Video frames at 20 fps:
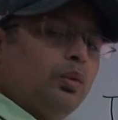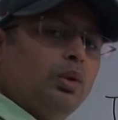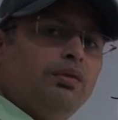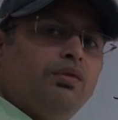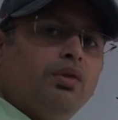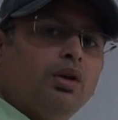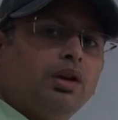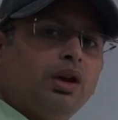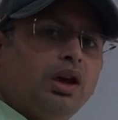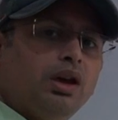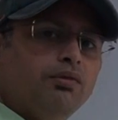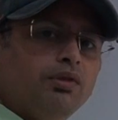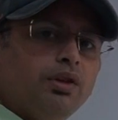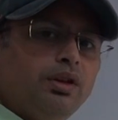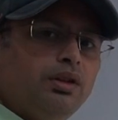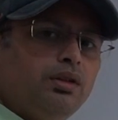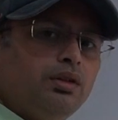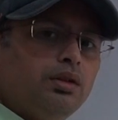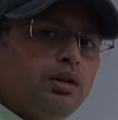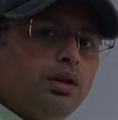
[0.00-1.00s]
if you're
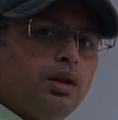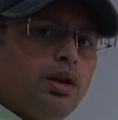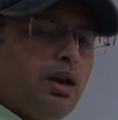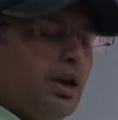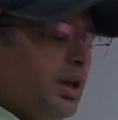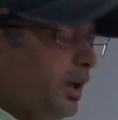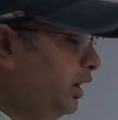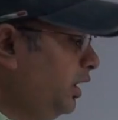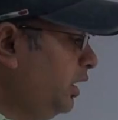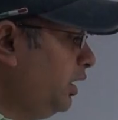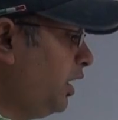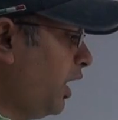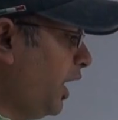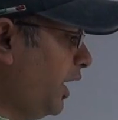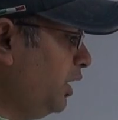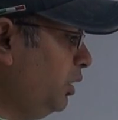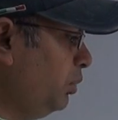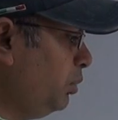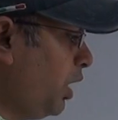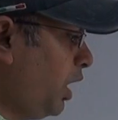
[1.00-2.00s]
given any
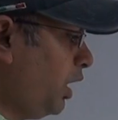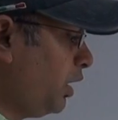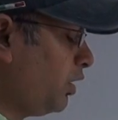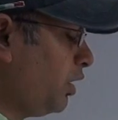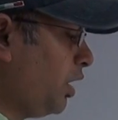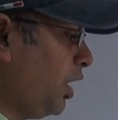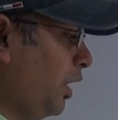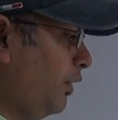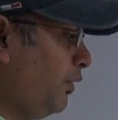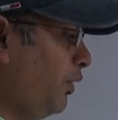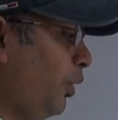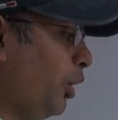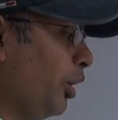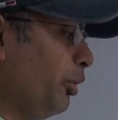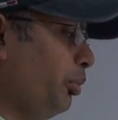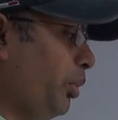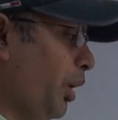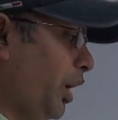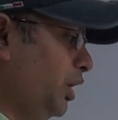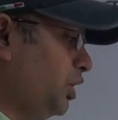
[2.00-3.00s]
line bar graph or
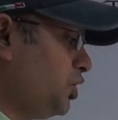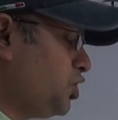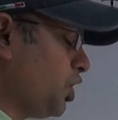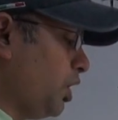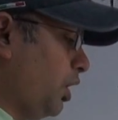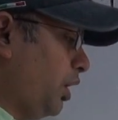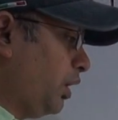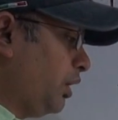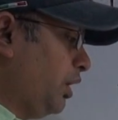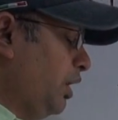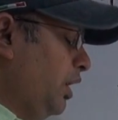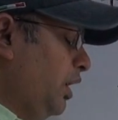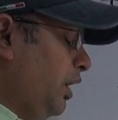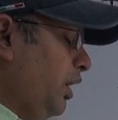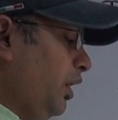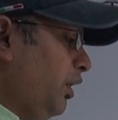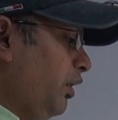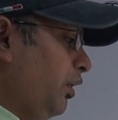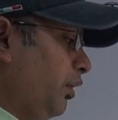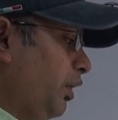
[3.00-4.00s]
a pie chart,
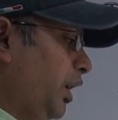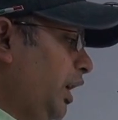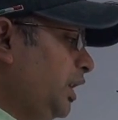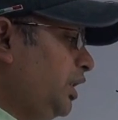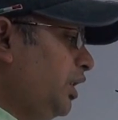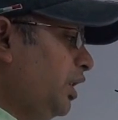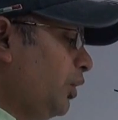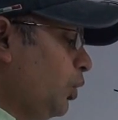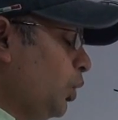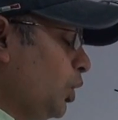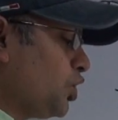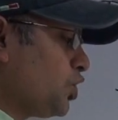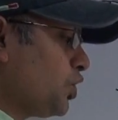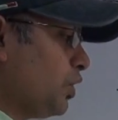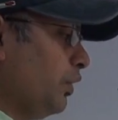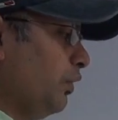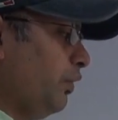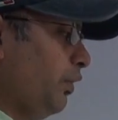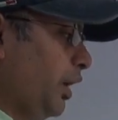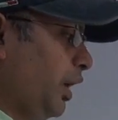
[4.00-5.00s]
read the
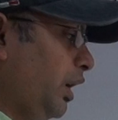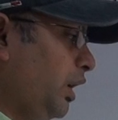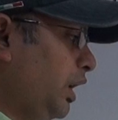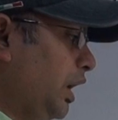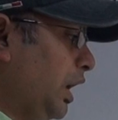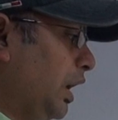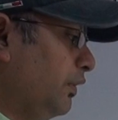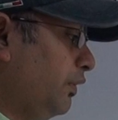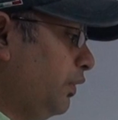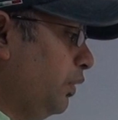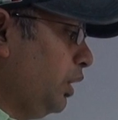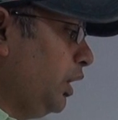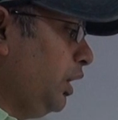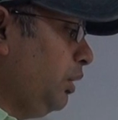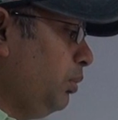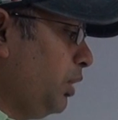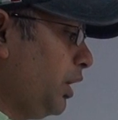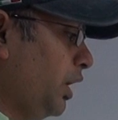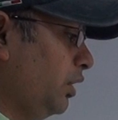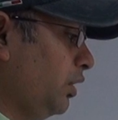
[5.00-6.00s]
question very carefully,
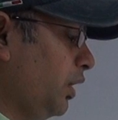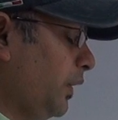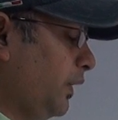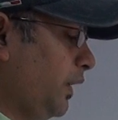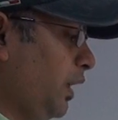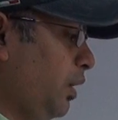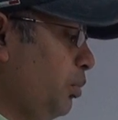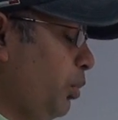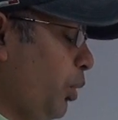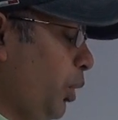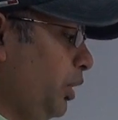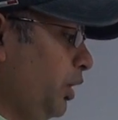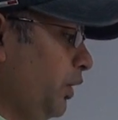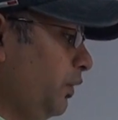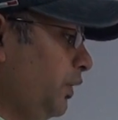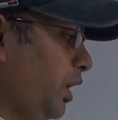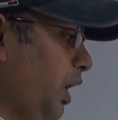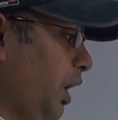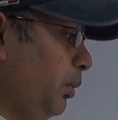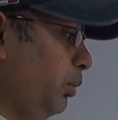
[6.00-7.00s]
but at the same point
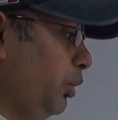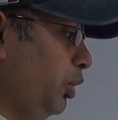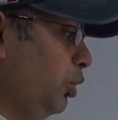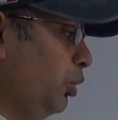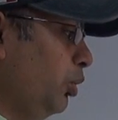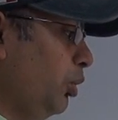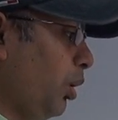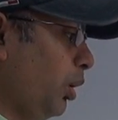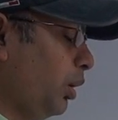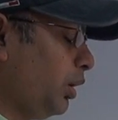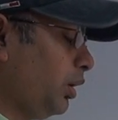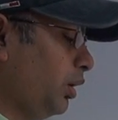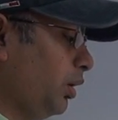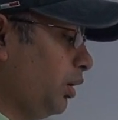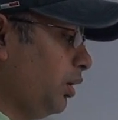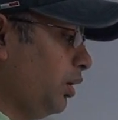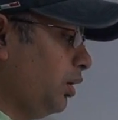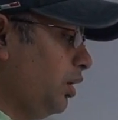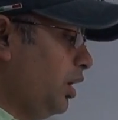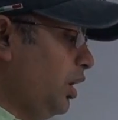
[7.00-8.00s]
of time, do not
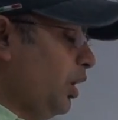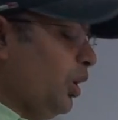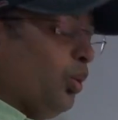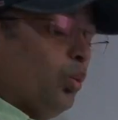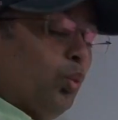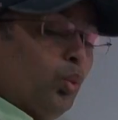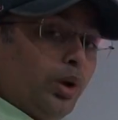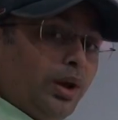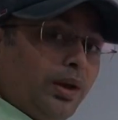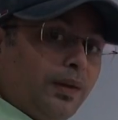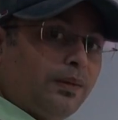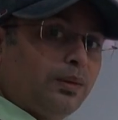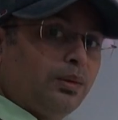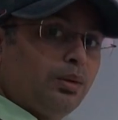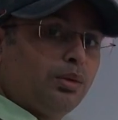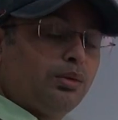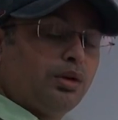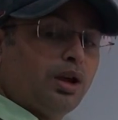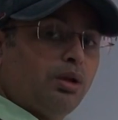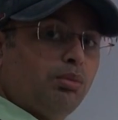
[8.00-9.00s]
waste
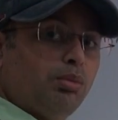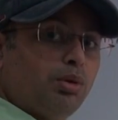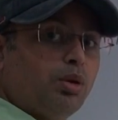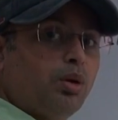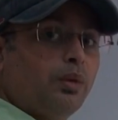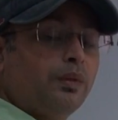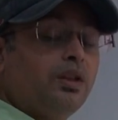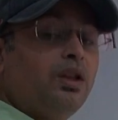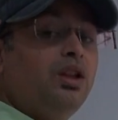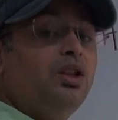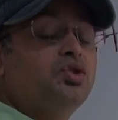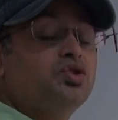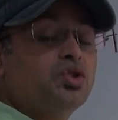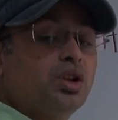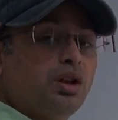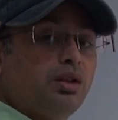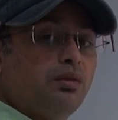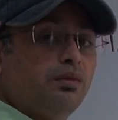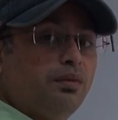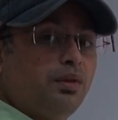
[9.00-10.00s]
your time, because each
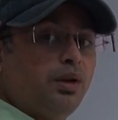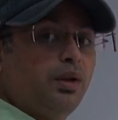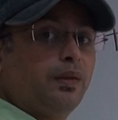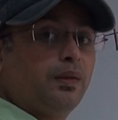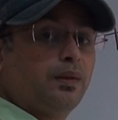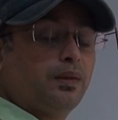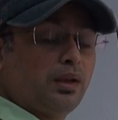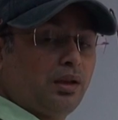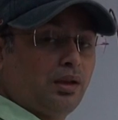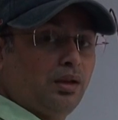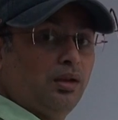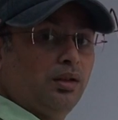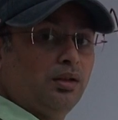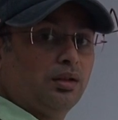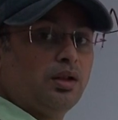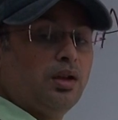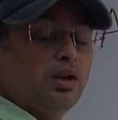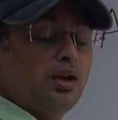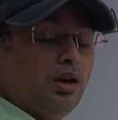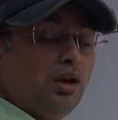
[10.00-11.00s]
and every
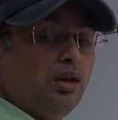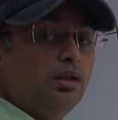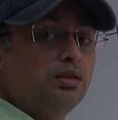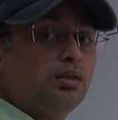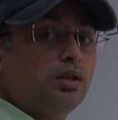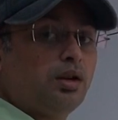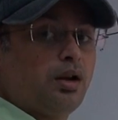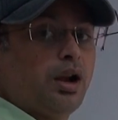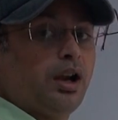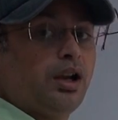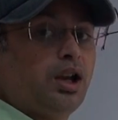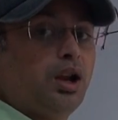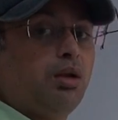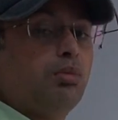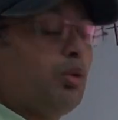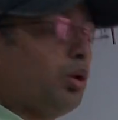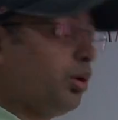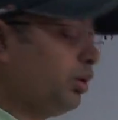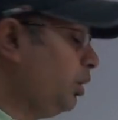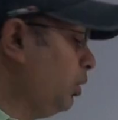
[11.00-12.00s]
second in the
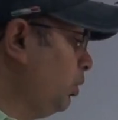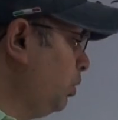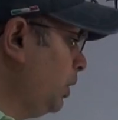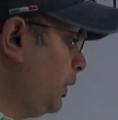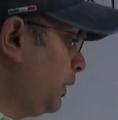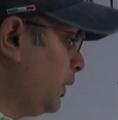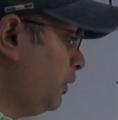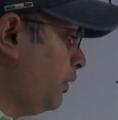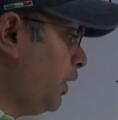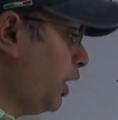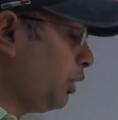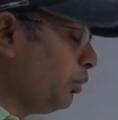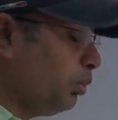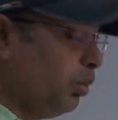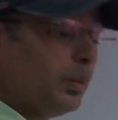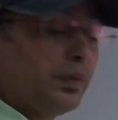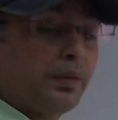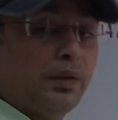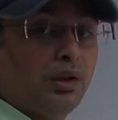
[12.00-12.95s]
writing module is of utmost